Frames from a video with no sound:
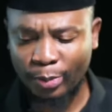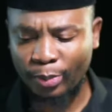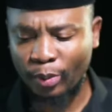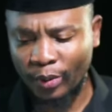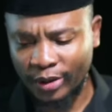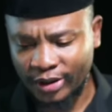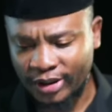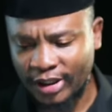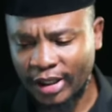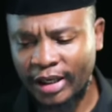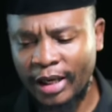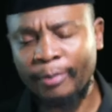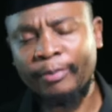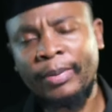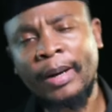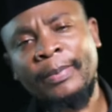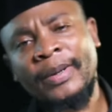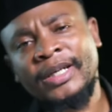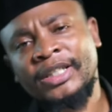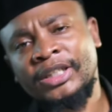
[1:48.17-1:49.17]
people were taking
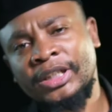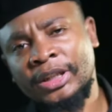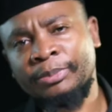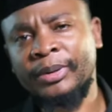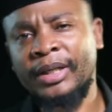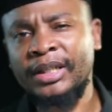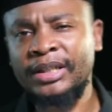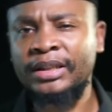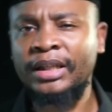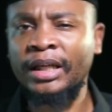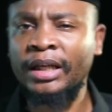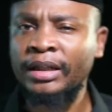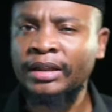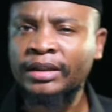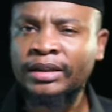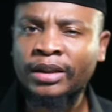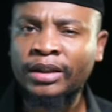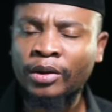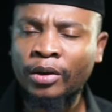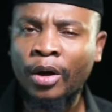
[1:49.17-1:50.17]
papaship as the
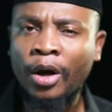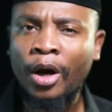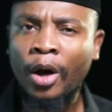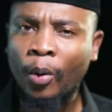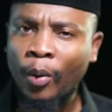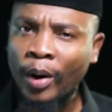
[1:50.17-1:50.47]
reason